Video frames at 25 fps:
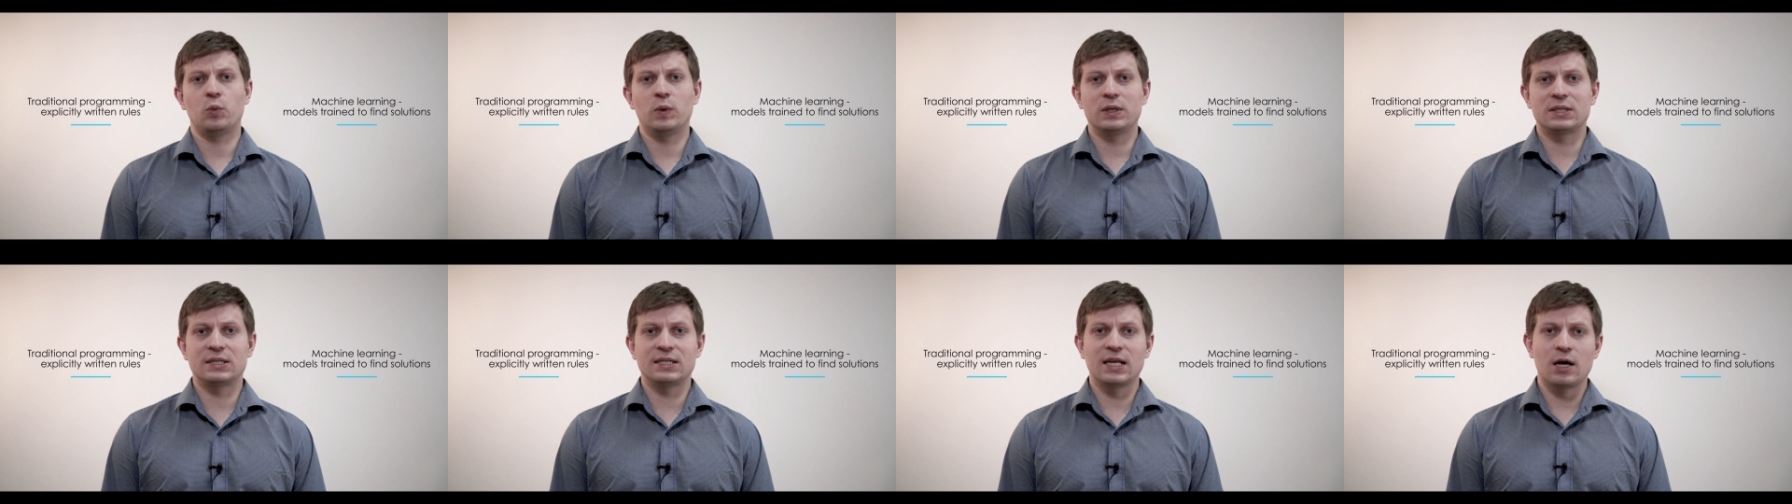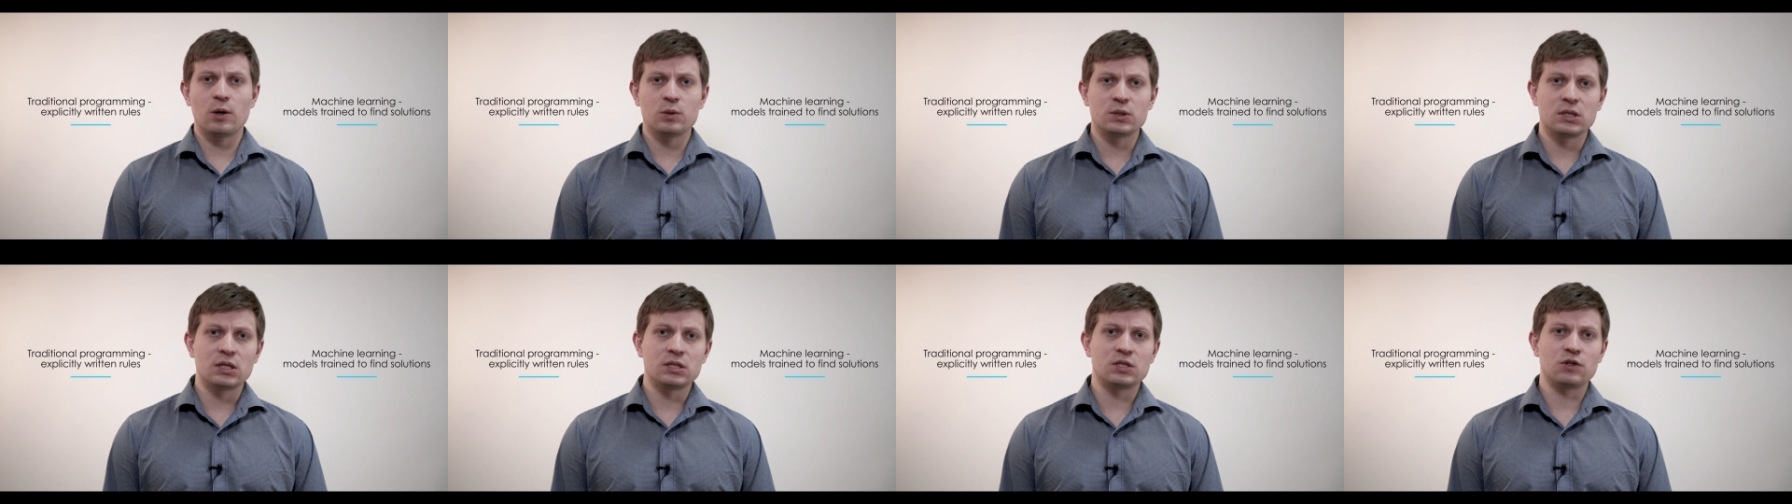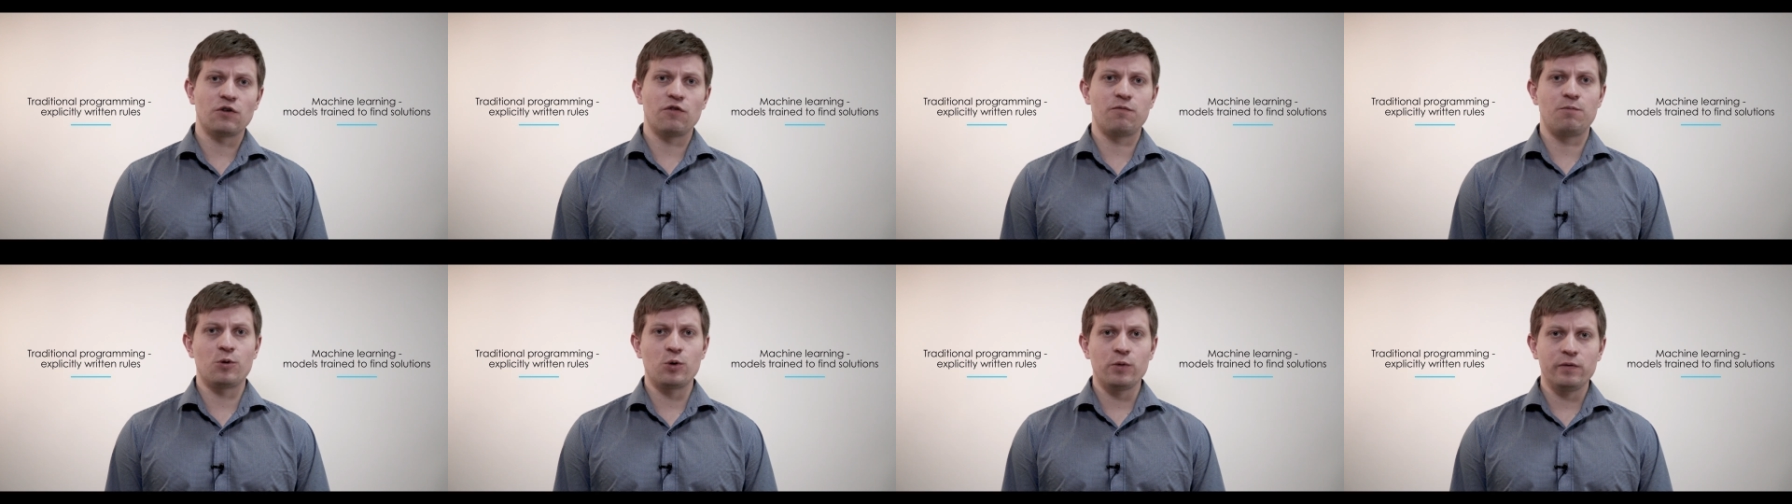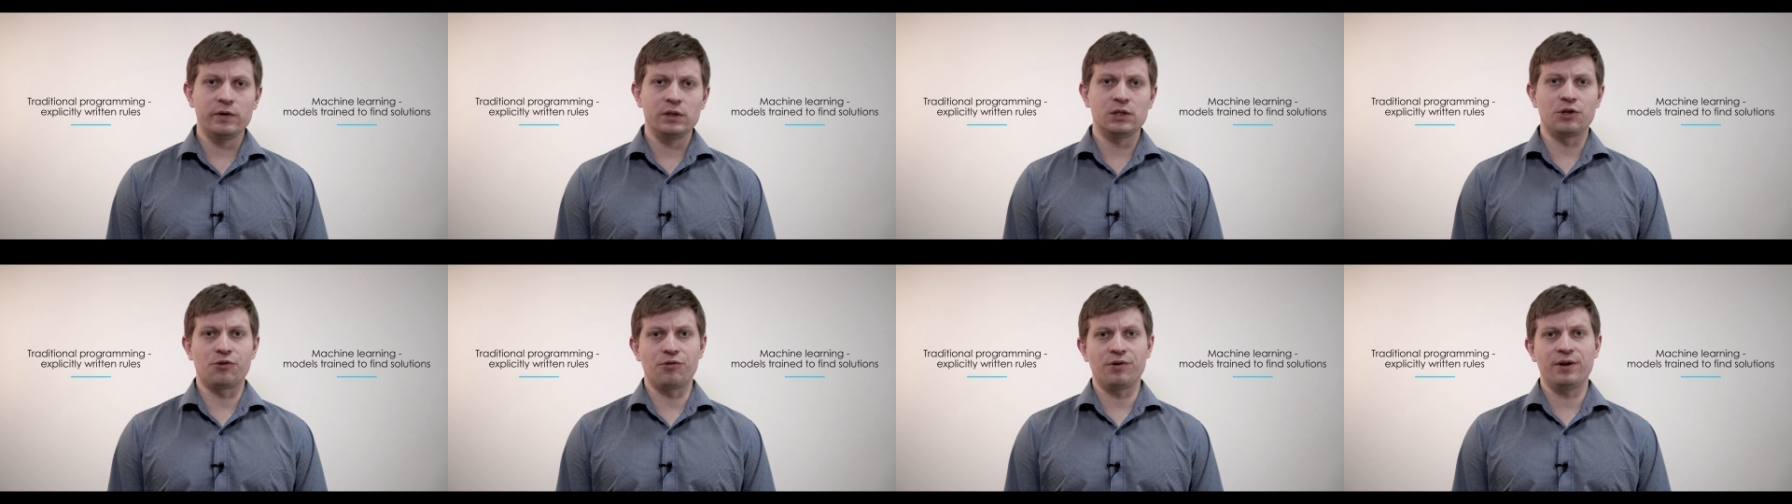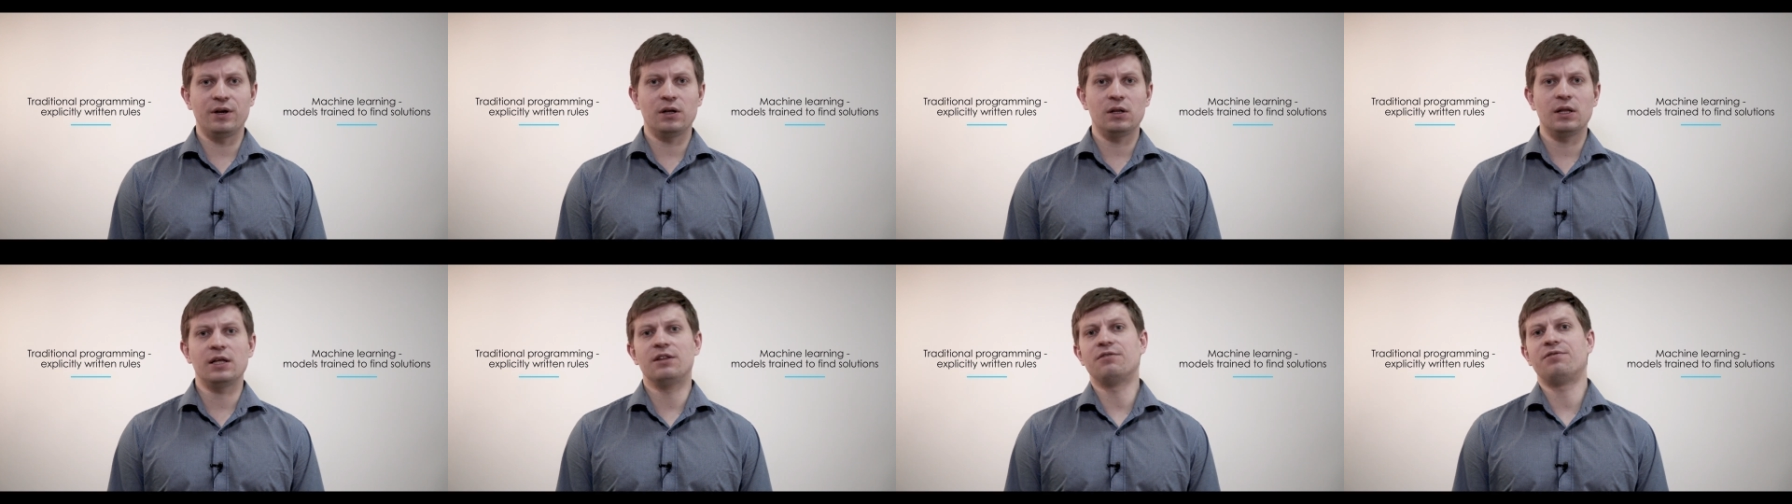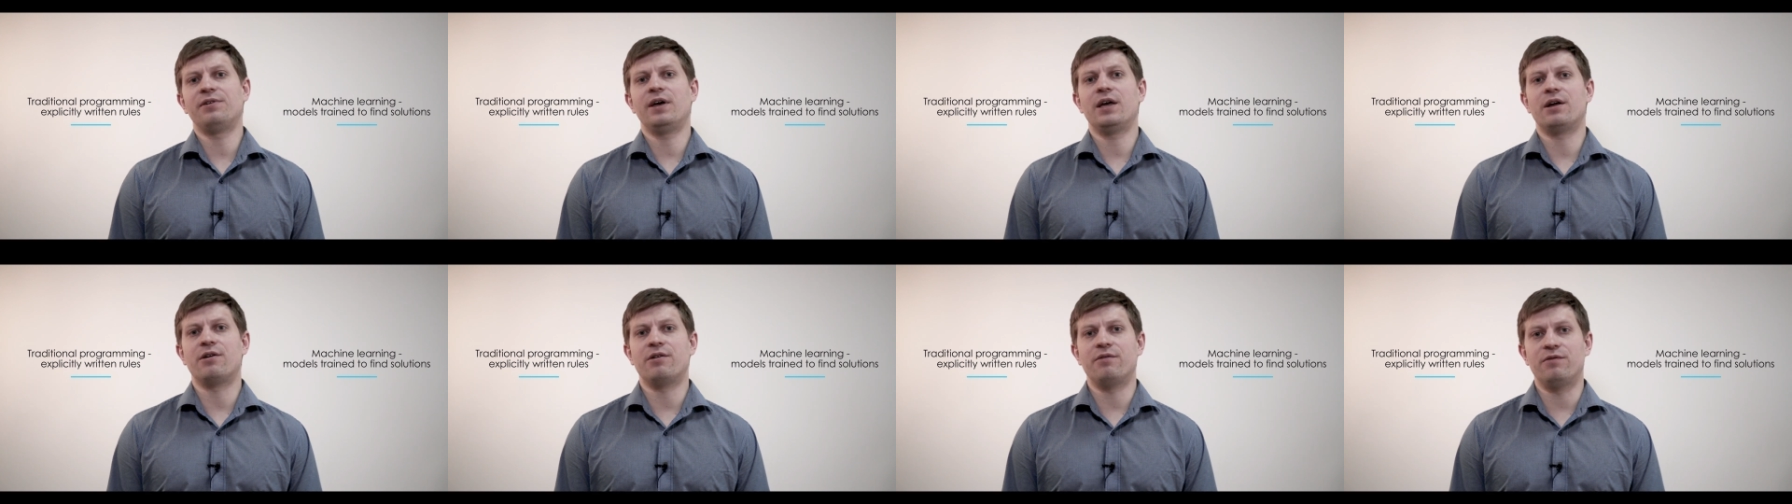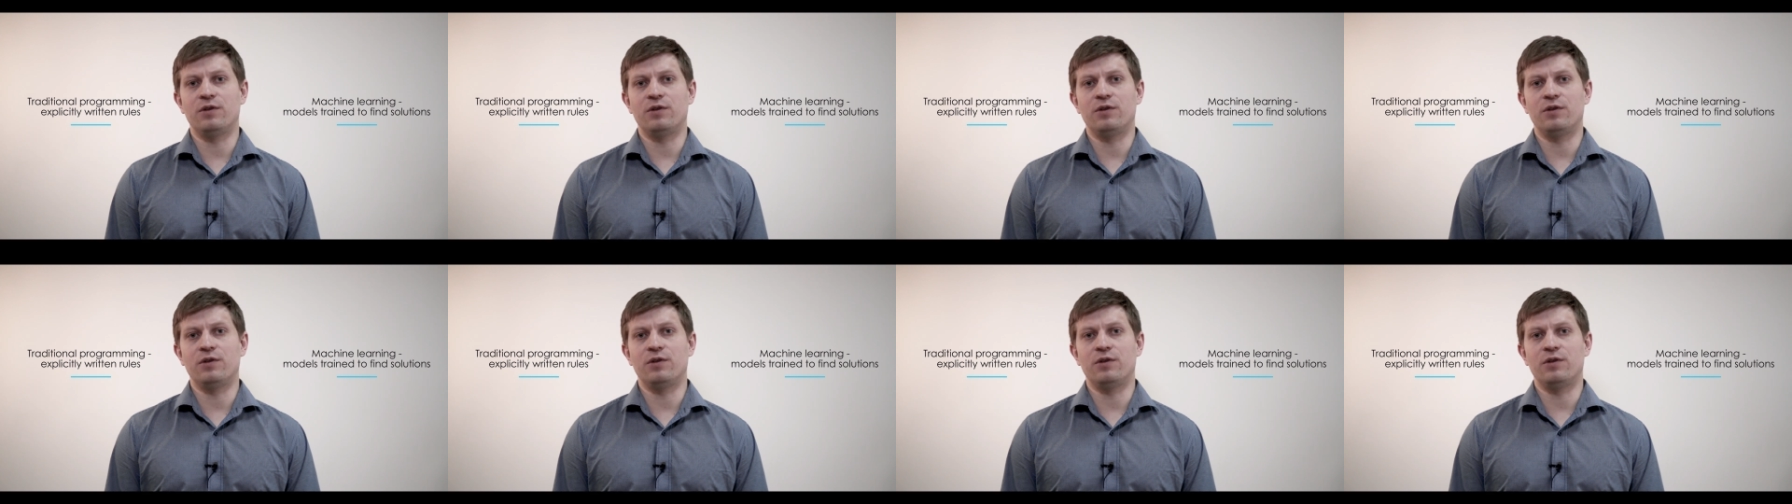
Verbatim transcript: with thousands of proven real and fake